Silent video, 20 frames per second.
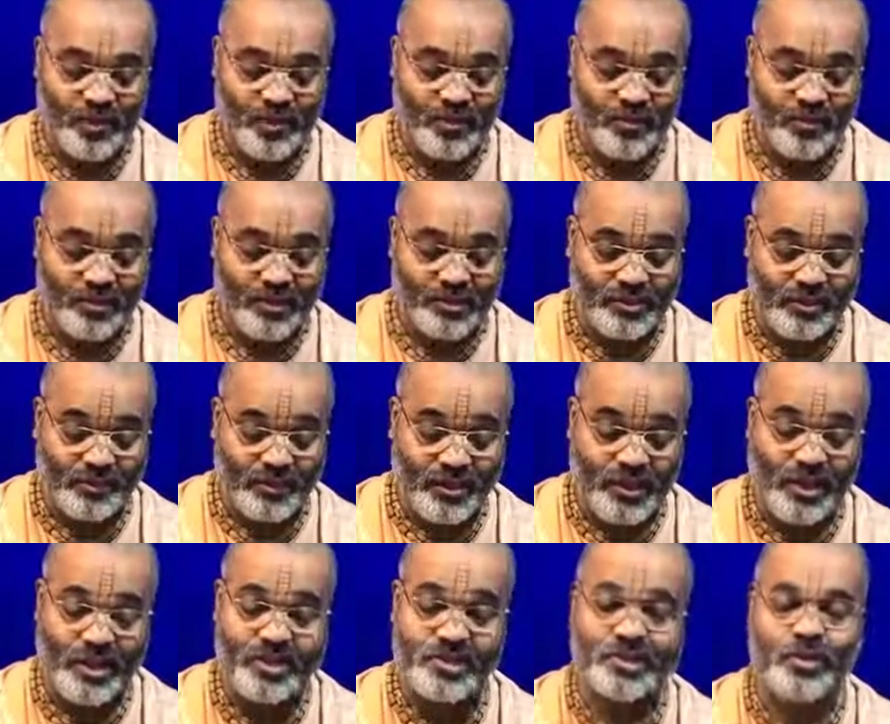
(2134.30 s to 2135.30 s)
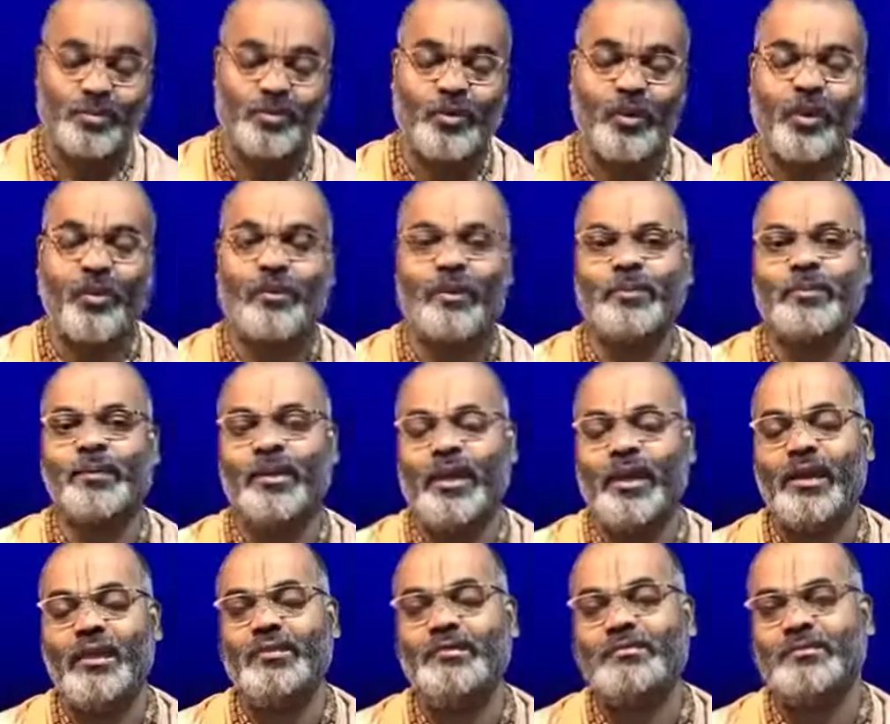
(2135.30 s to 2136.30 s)
But the biggest problem
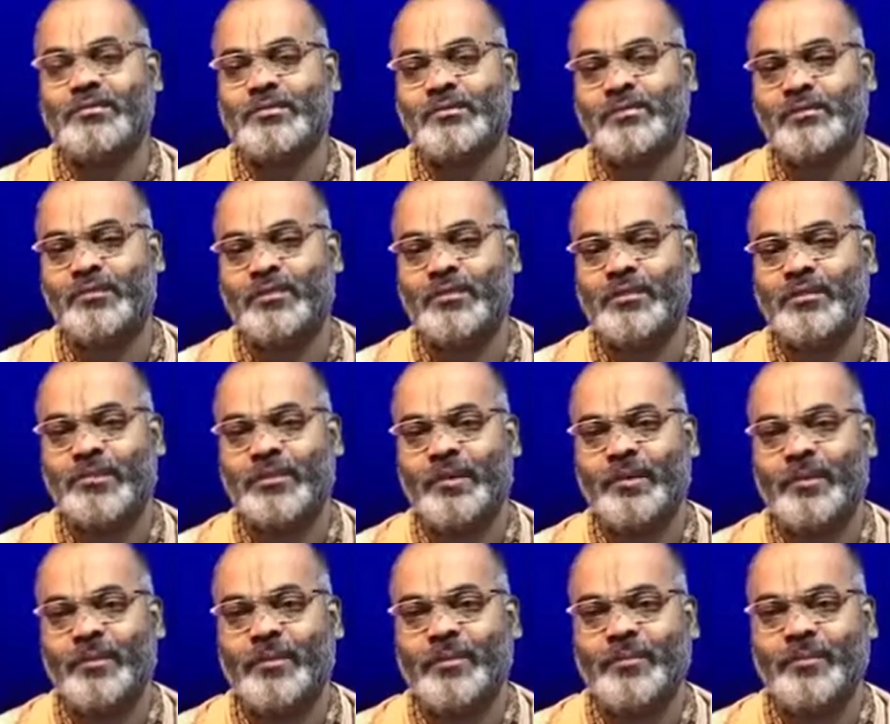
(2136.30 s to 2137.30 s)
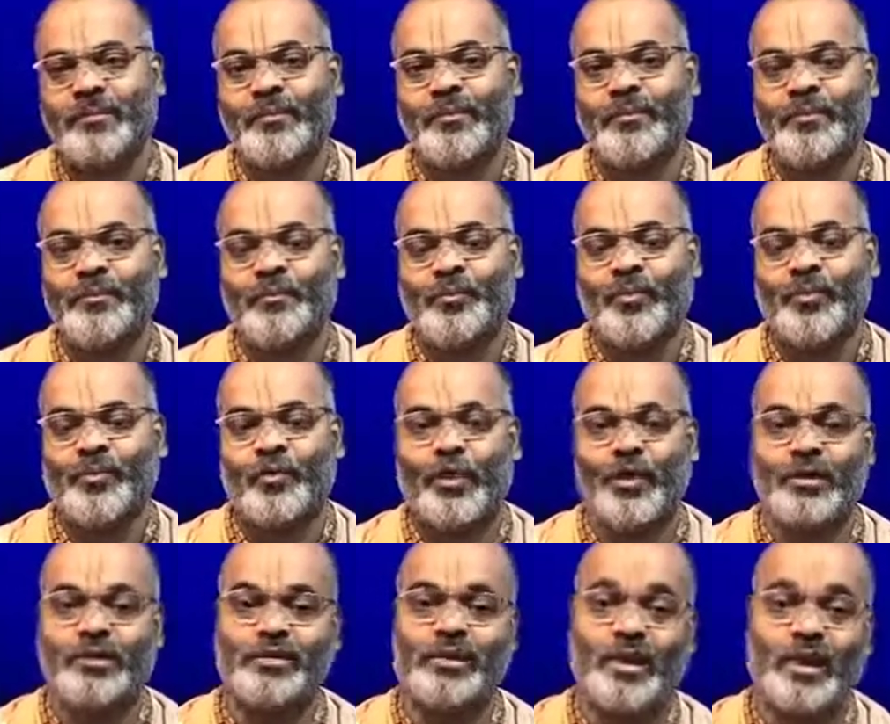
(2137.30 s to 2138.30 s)
is
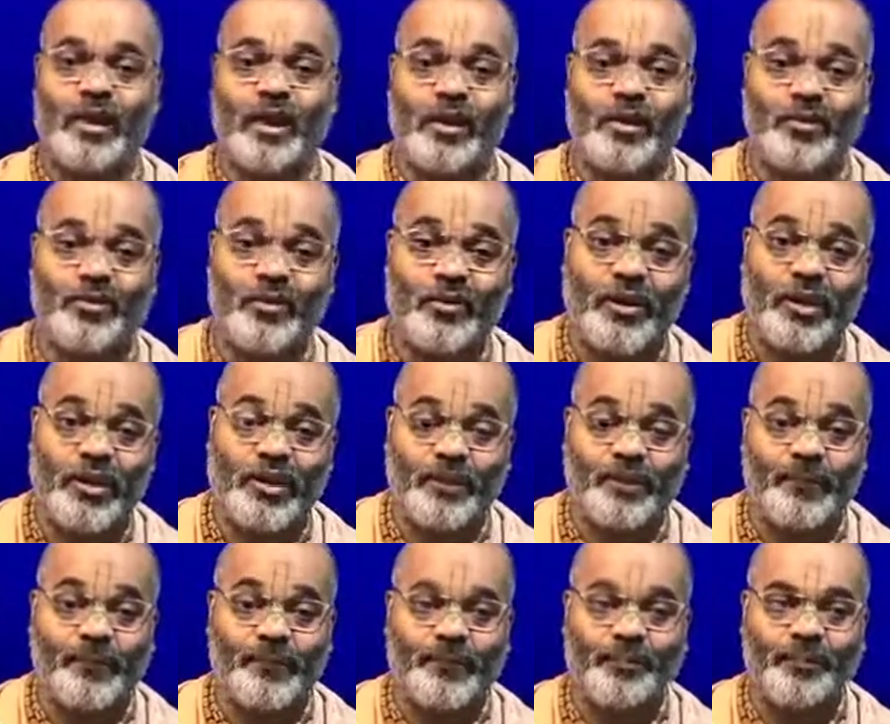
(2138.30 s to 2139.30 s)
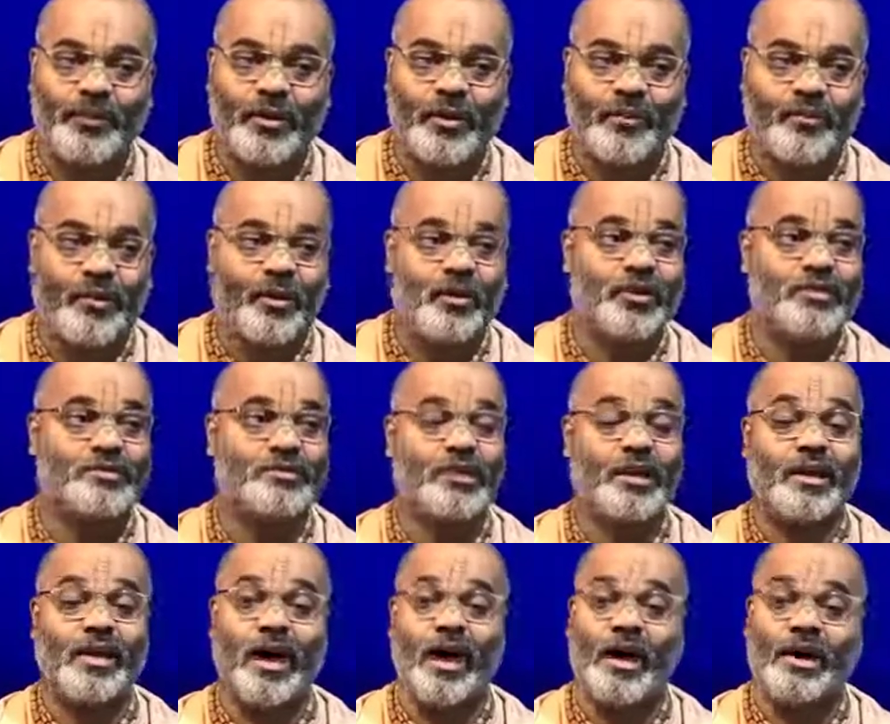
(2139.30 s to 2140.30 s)
what they are doing, because
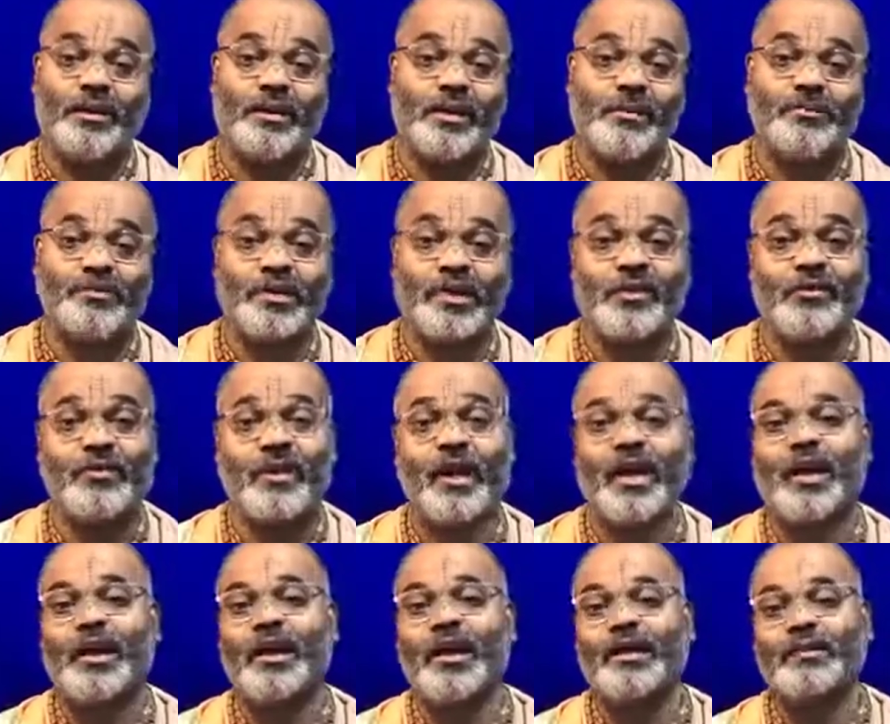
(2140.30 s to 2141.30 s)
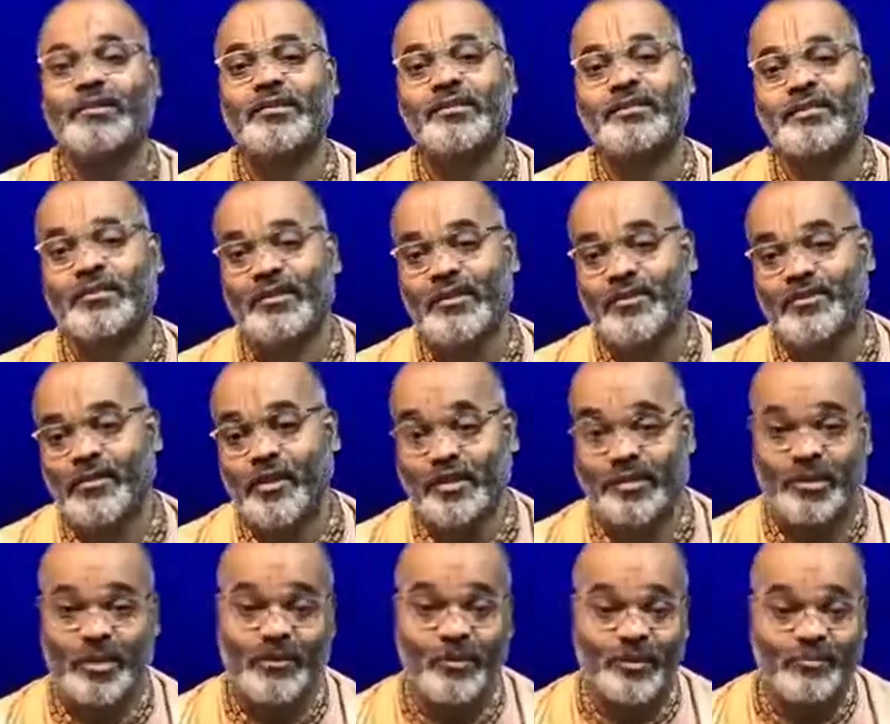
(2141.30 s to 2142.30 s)
they can't observe Ekadashi. For
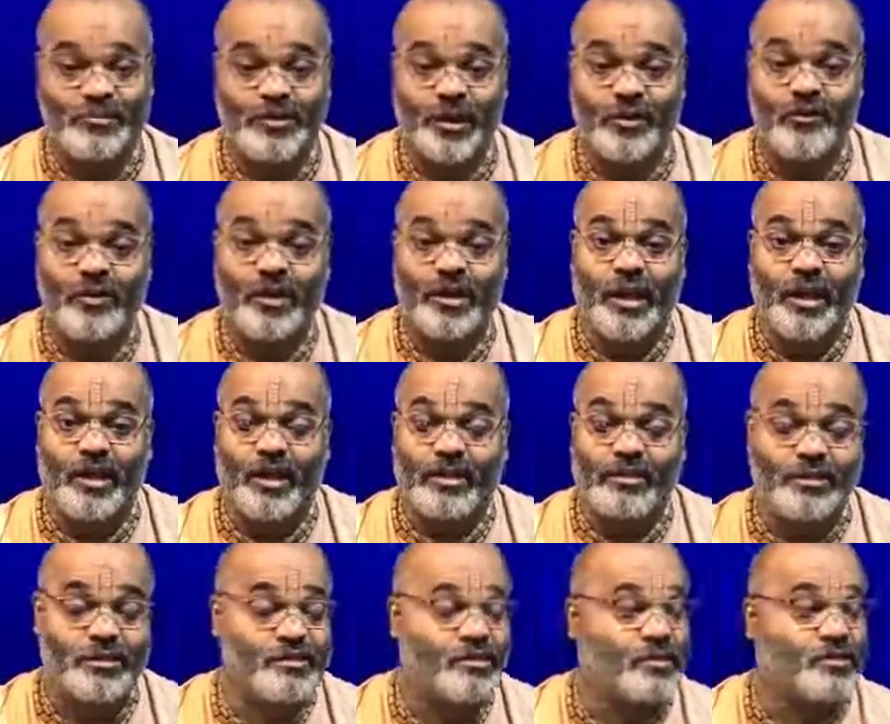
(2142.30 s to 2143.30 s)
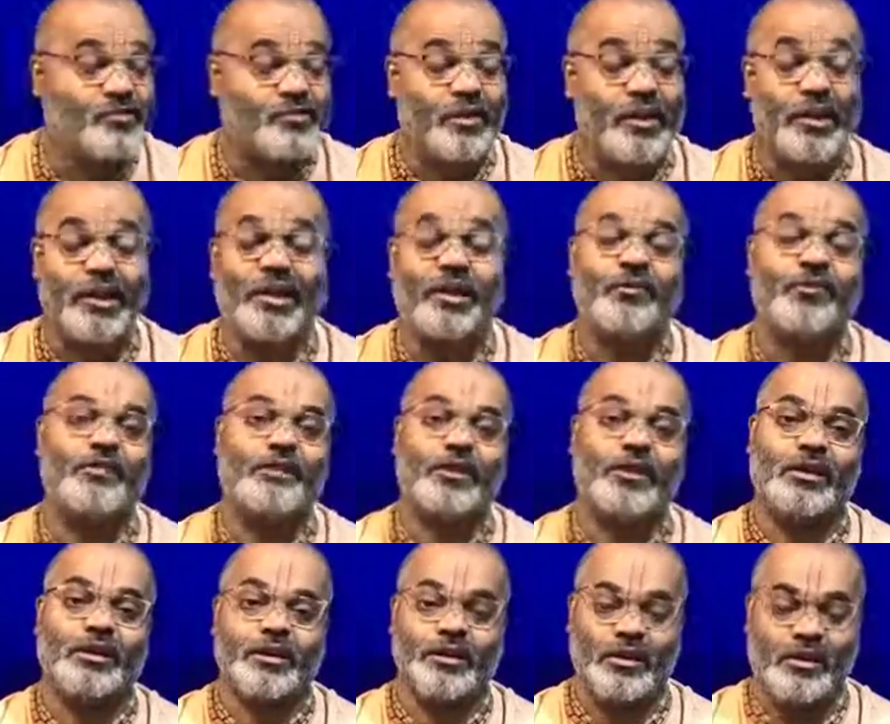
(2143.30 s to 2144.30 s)
them, observing Ekadashi is very
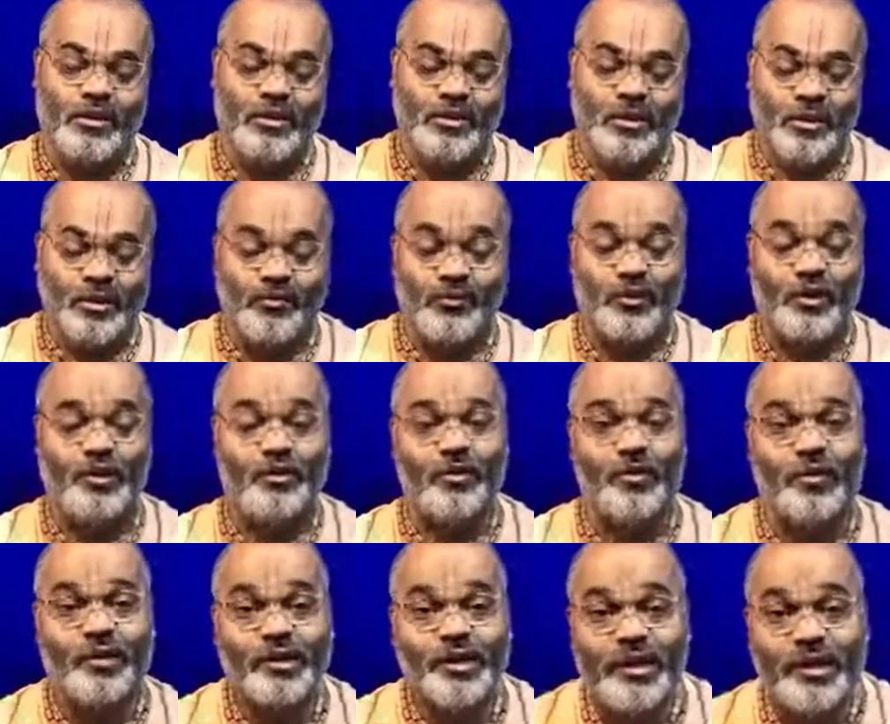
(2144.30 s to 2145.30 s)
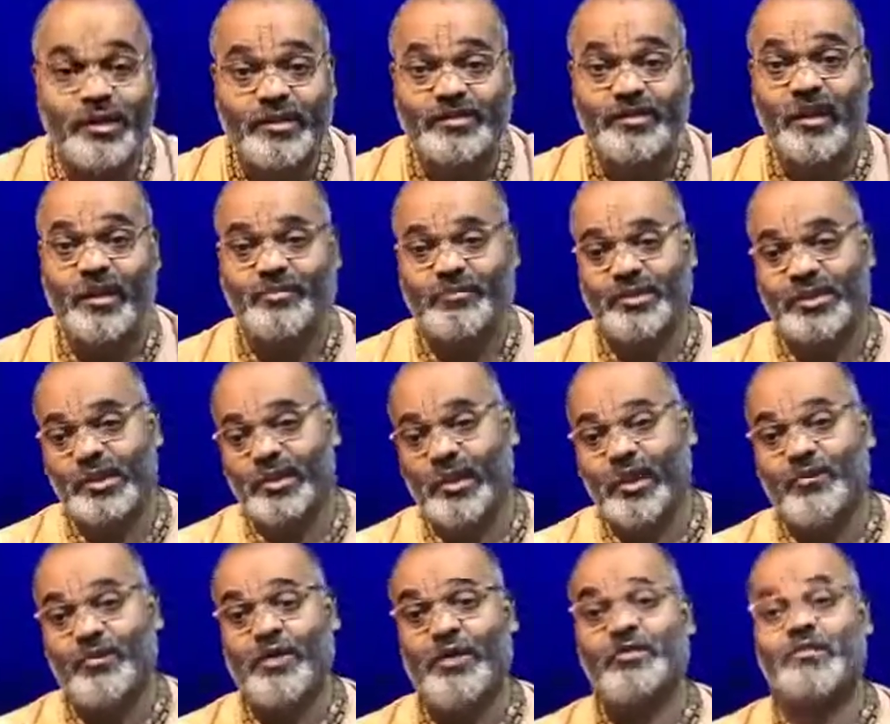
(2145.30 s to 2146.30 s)
difficult. If we don't eat something,
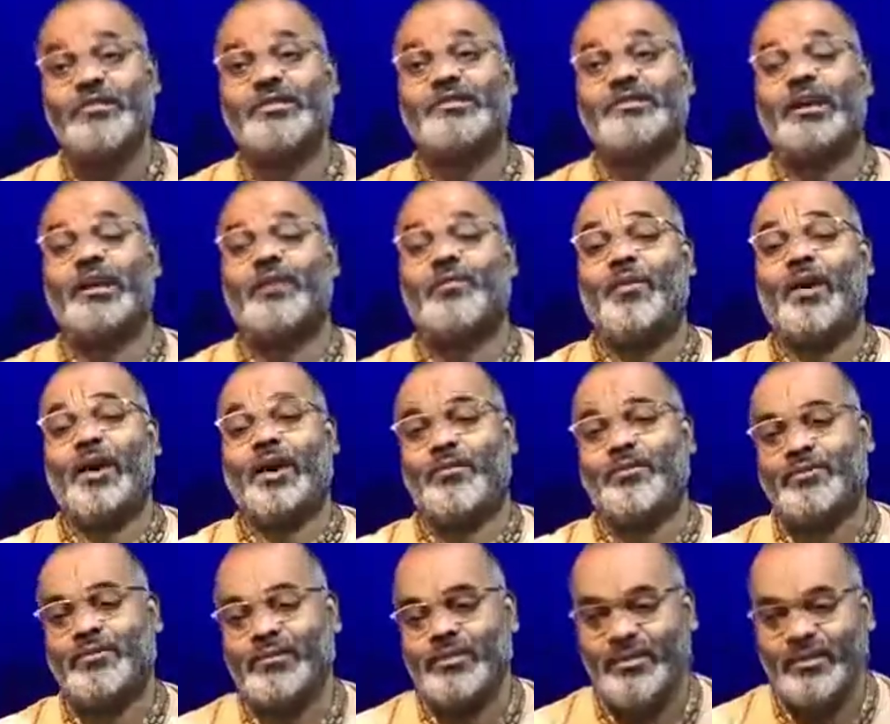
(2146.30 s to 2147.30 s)
how will we survive?